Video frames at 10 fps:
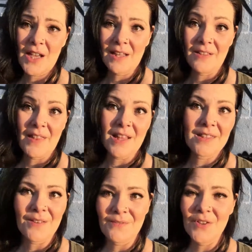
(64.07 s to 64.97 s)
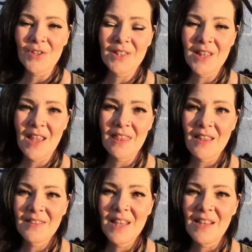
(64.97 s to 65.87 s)
channel, that's the first thing
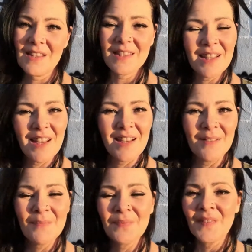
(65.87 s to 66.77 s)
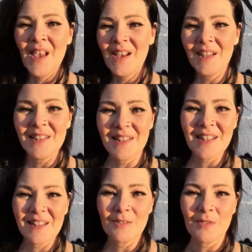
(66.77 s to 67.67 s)
that they see, and
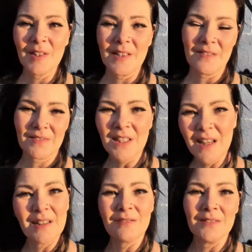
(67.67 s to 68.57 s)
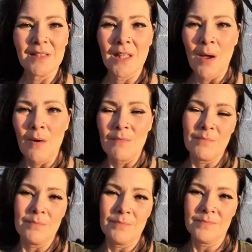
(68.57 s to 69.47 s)
it'll really kind of
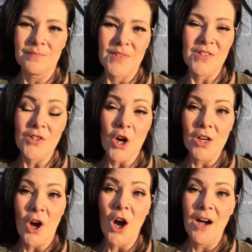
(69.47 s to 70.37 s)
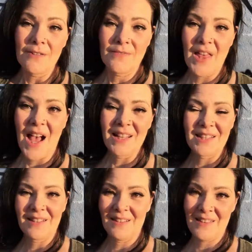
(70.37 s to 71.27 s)
start off
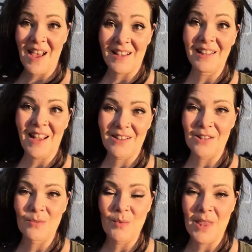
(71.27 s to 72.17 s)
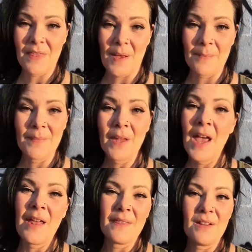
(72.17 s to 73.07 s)
that that connection with them,
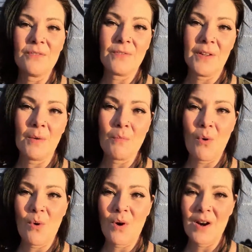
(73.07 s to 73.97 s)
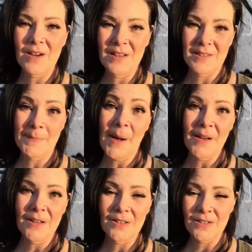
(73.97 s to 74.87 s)
and they'll feel more
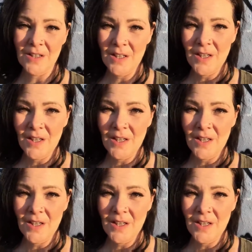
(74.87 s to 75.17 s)
inspired